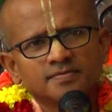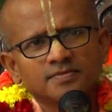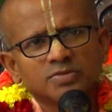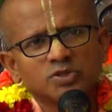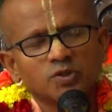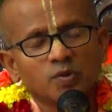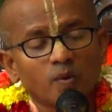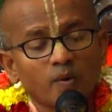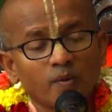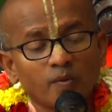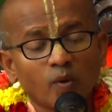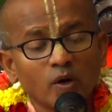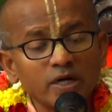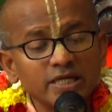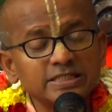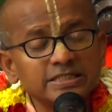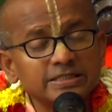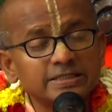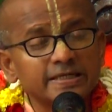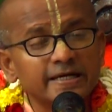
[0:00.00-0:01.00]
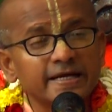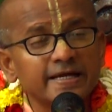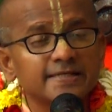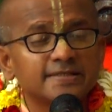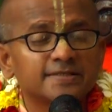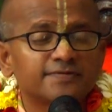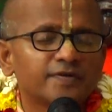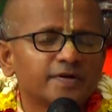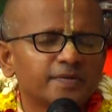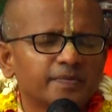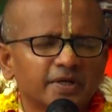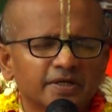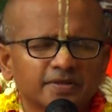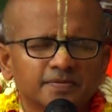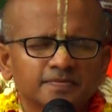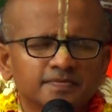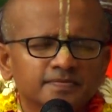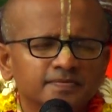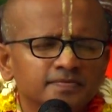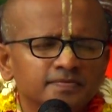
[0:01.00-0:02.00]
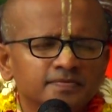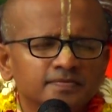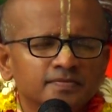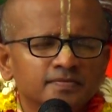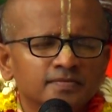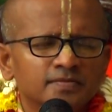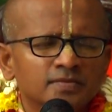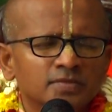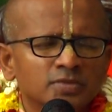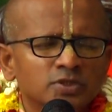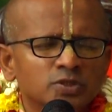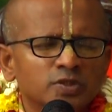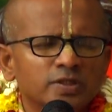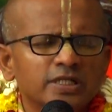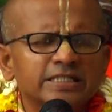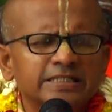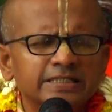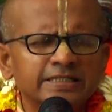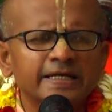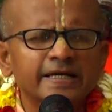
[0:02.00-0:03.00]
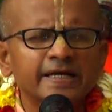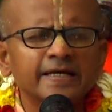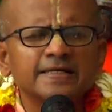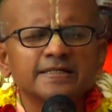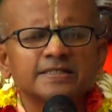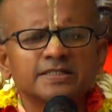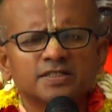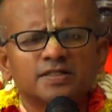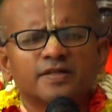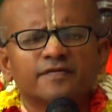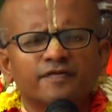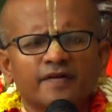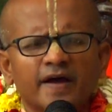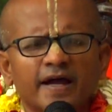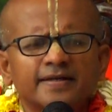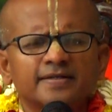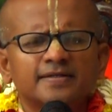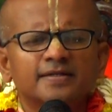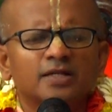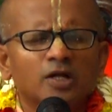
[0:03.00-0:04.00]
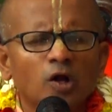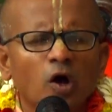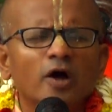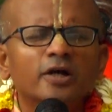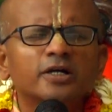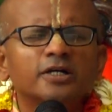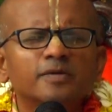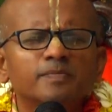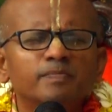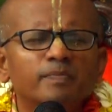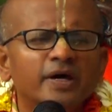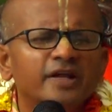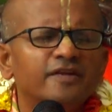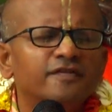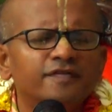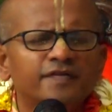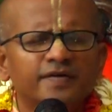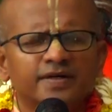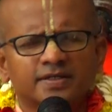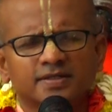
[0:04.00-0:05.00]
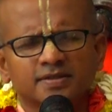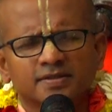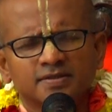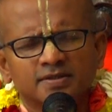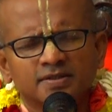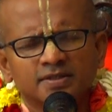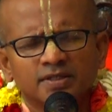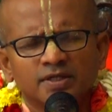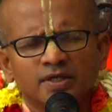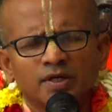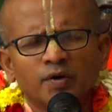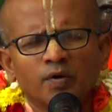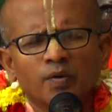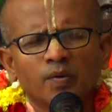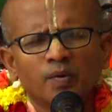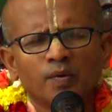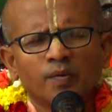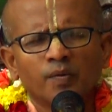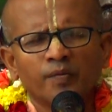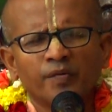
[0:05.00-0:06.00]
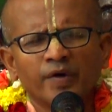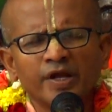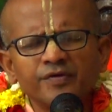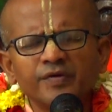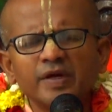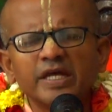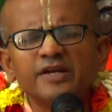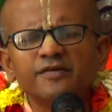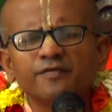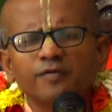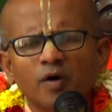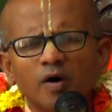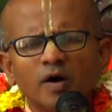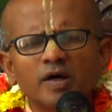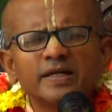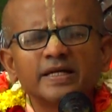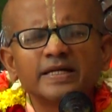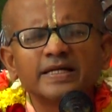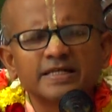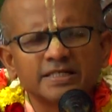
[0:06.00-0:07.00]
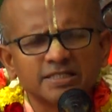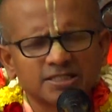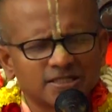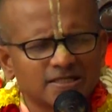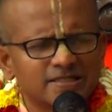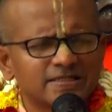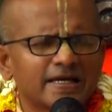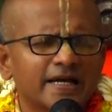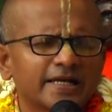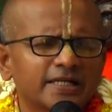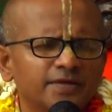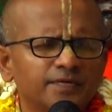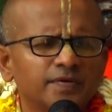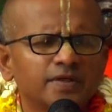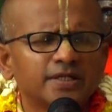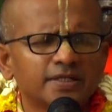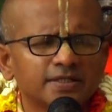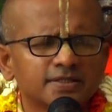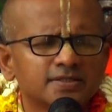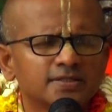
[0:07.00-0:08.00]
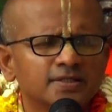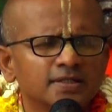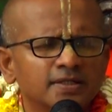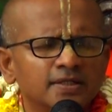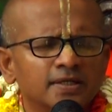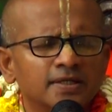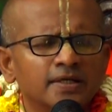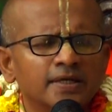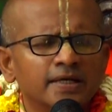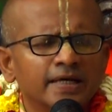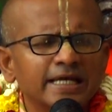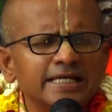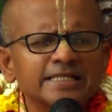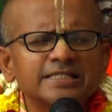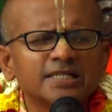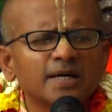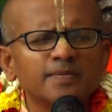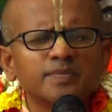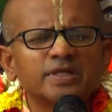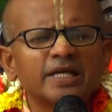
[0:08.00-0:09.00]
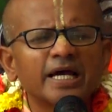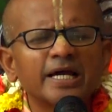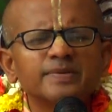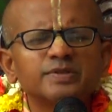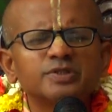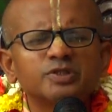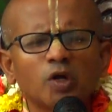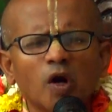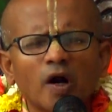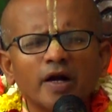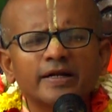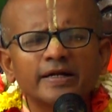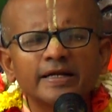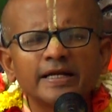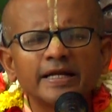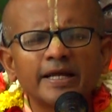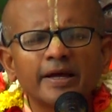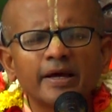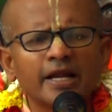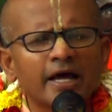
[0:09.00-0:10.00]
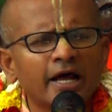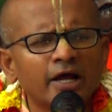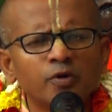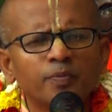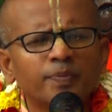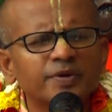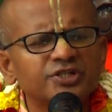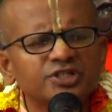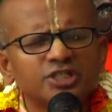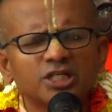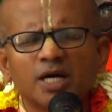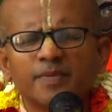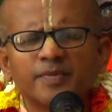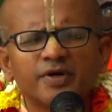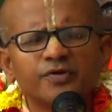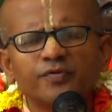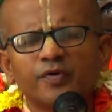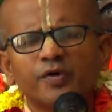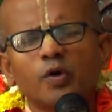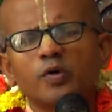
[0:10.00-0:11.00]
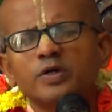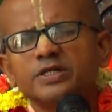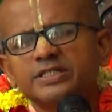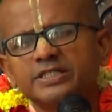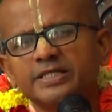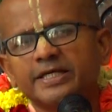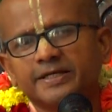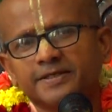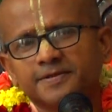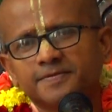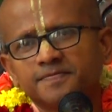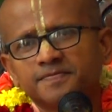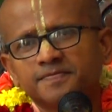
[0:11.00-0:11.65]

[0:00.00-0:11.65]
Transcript: So what is Shreyas for me? So the Shreyas, the factor, long-term benefit, when we involve in Krishna's activities, is sometimes not really anupashyami, we don't see.